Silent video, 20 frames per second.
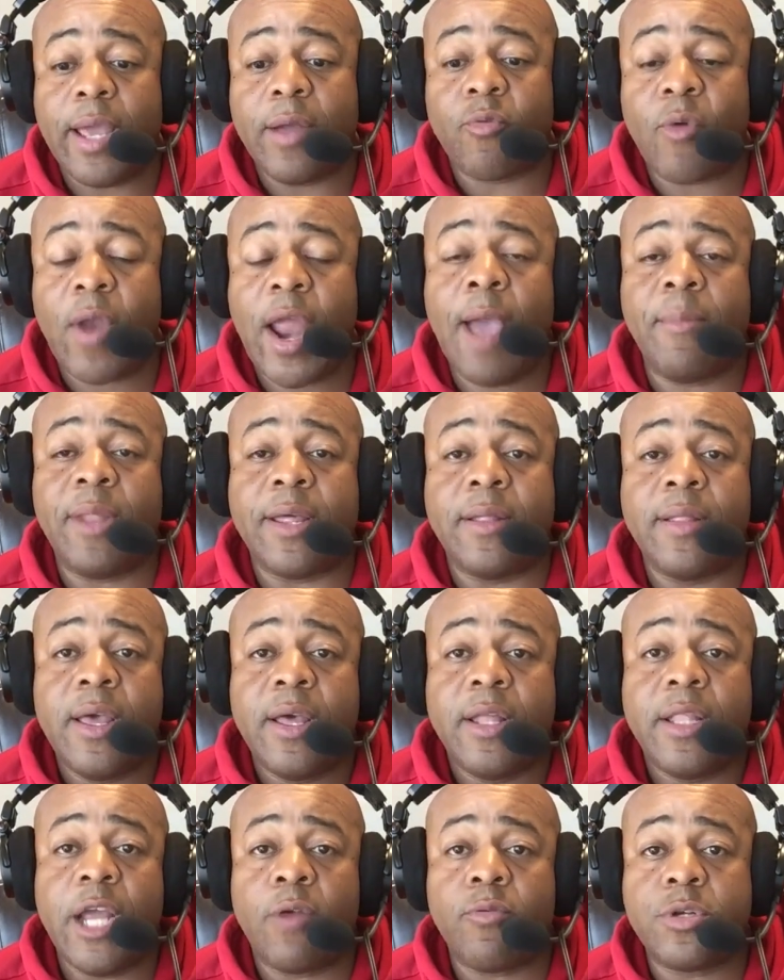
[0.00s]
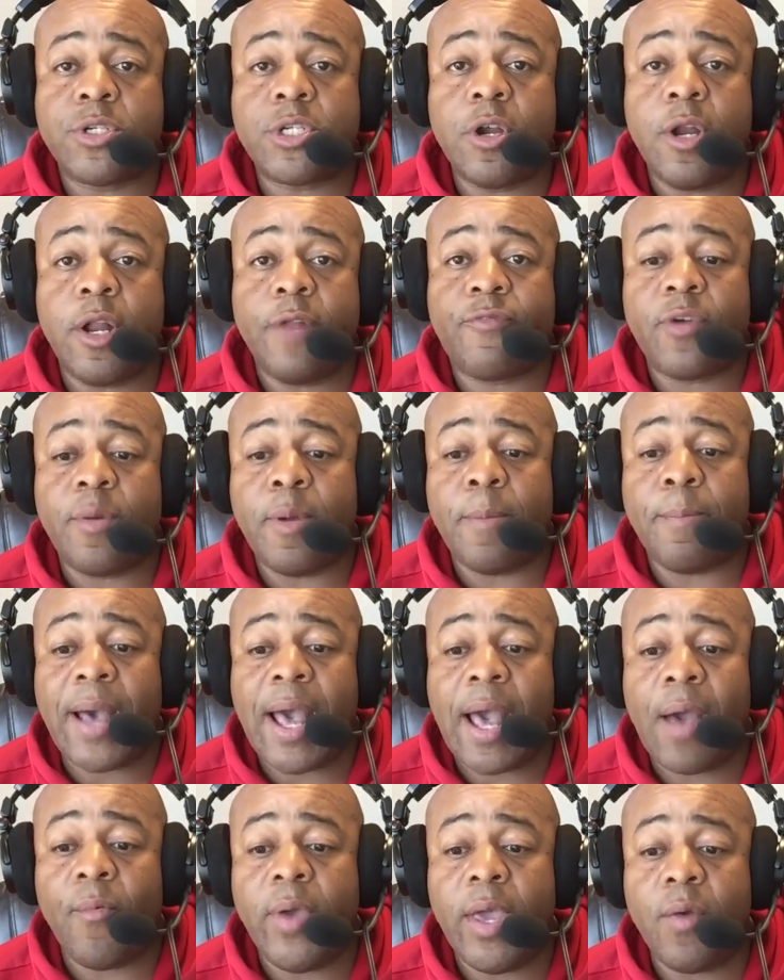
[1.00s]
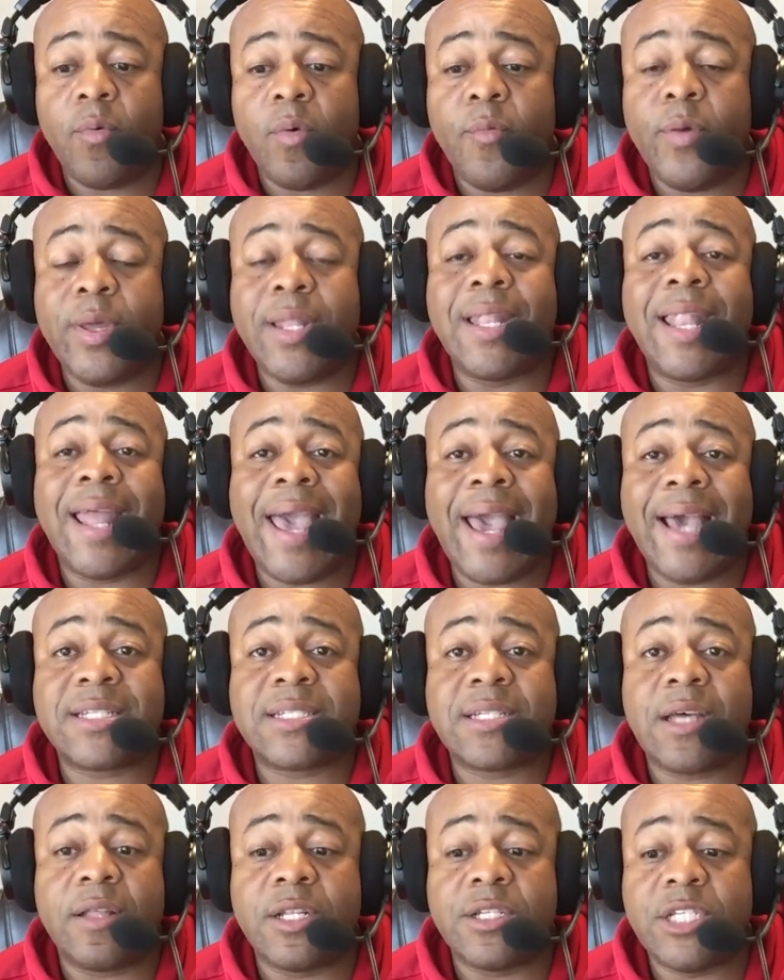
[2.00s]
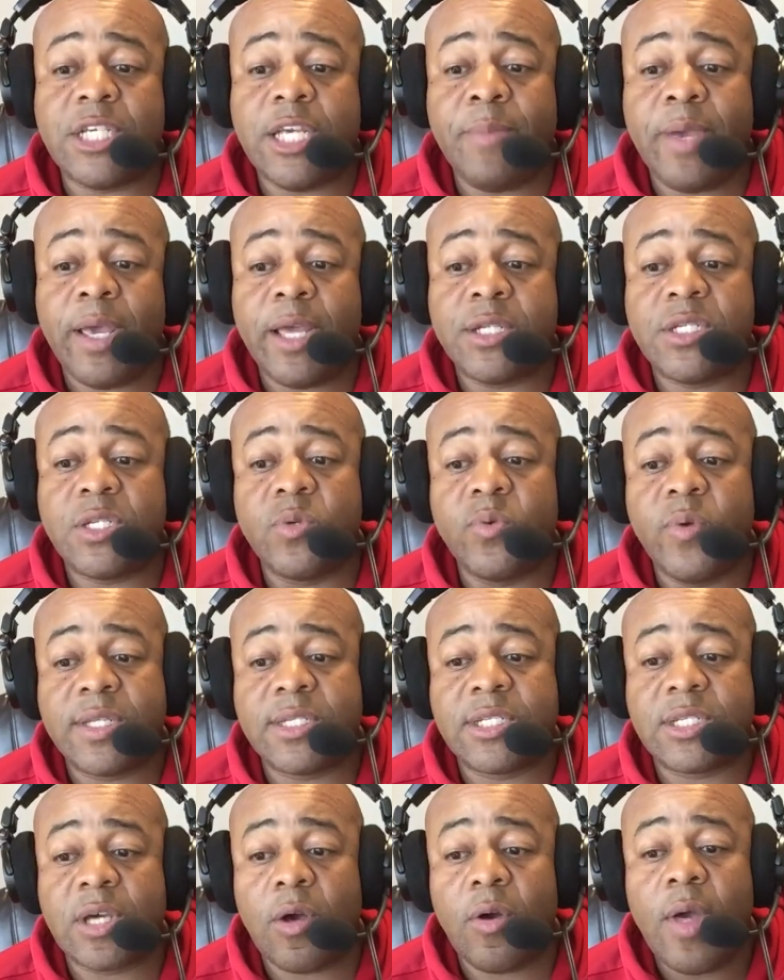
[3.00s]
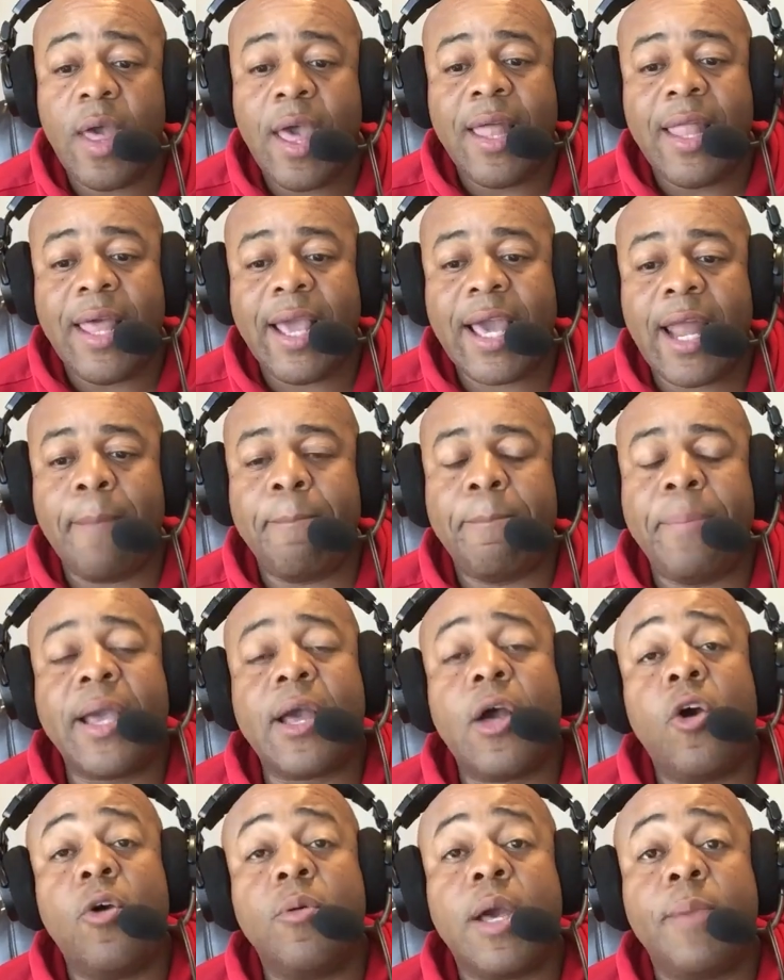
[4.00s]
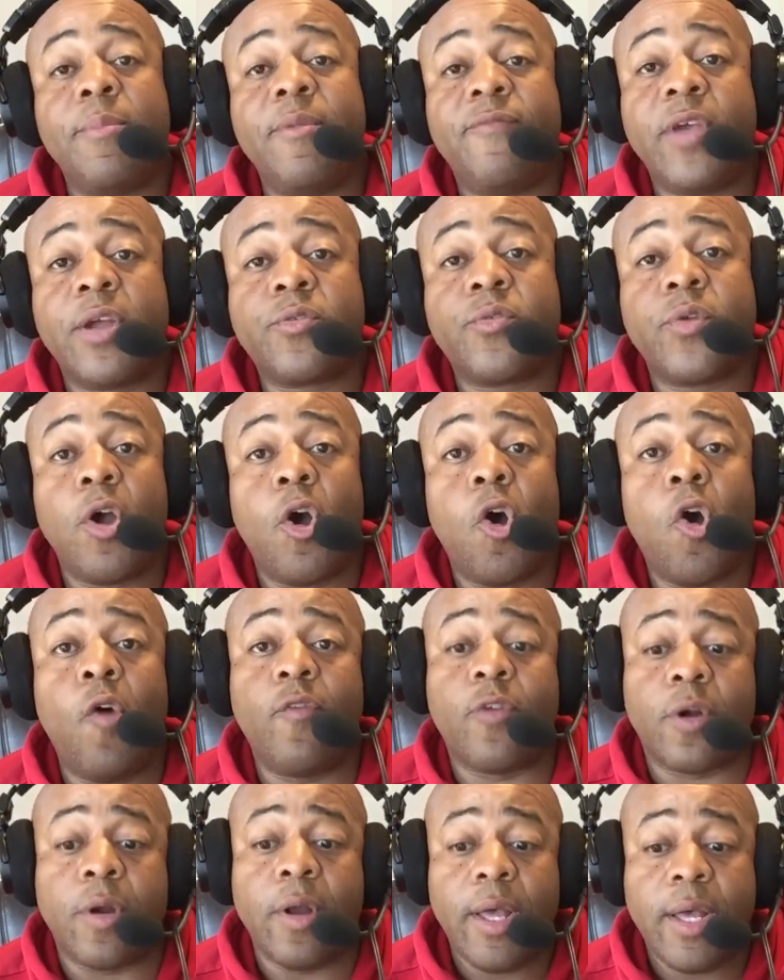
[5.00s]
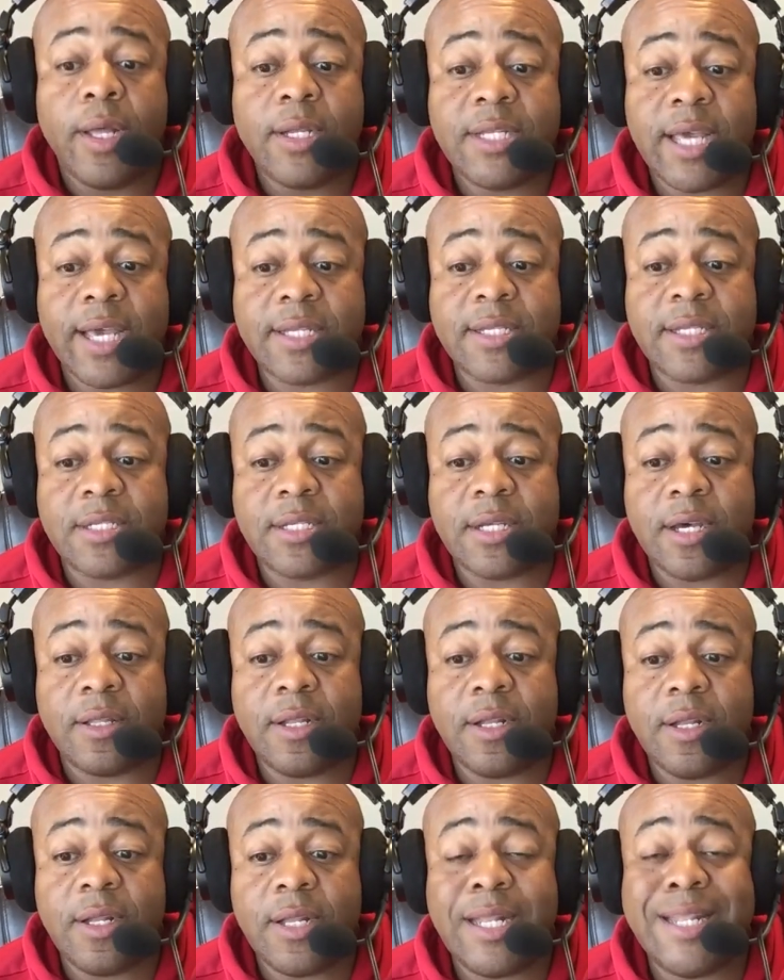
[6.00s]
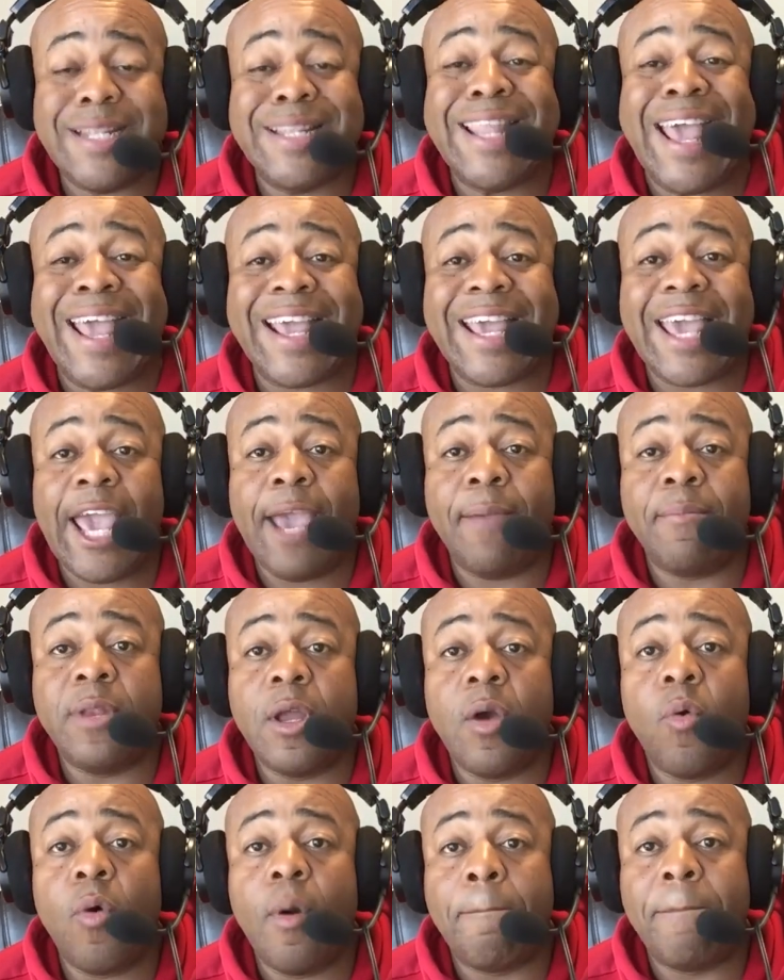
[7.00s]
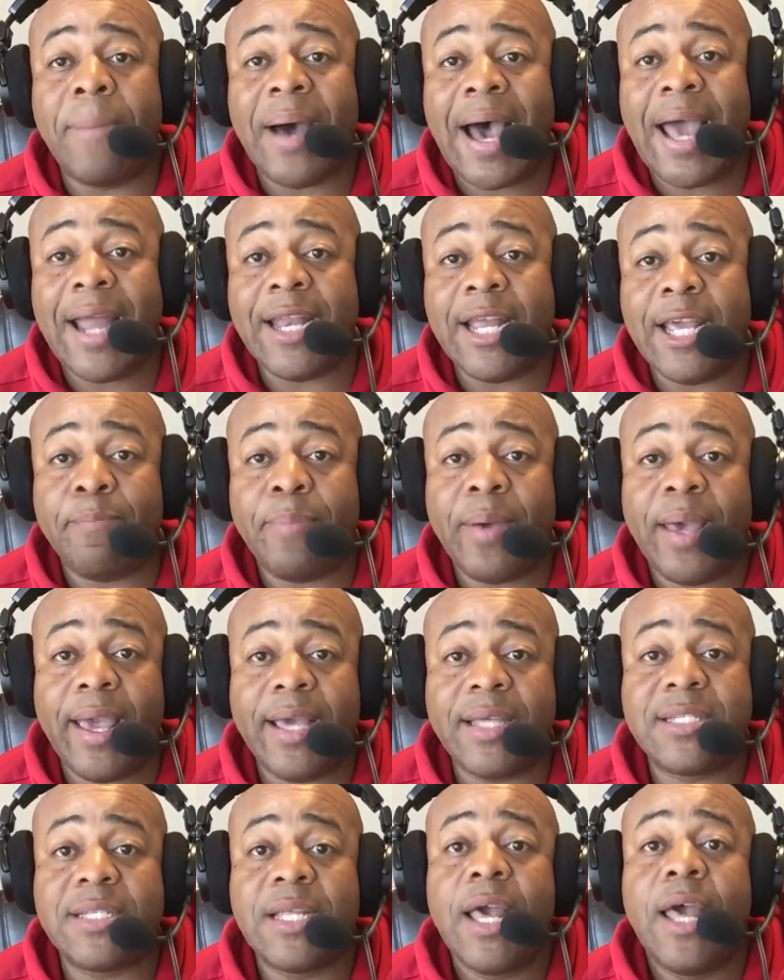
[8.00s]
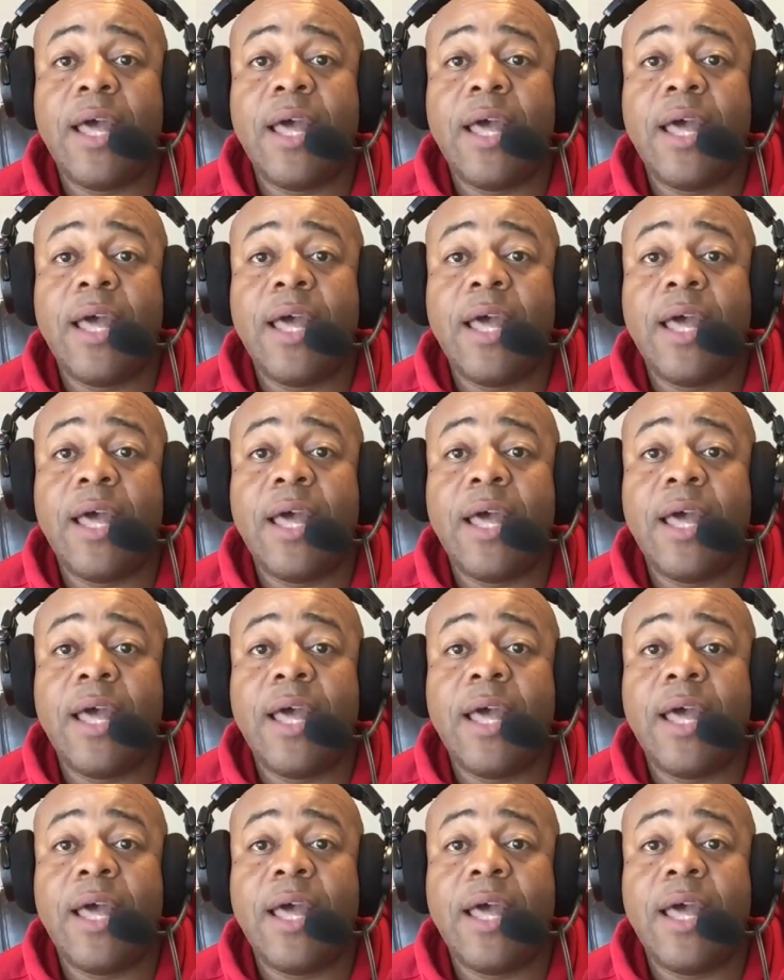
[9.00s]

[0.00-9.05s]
Grambling, they're returning from a bye week. When we last saw the G-Man two weeks ago, they got a big homecoming victory over Texas Southern. in that game, Noah Biden, he paced